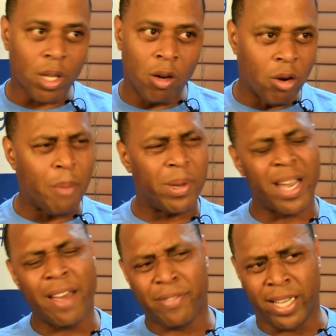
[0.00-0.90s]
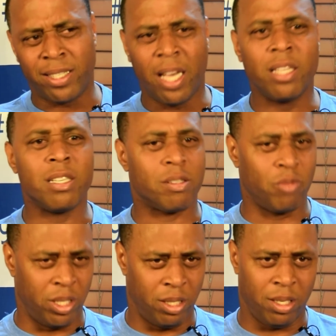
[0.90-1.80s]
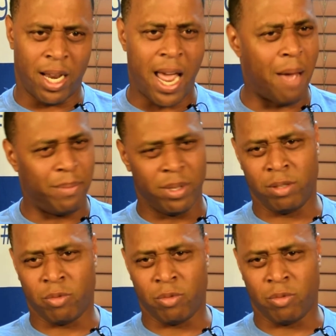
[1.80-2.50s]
have my knife, and they tell us when that happens,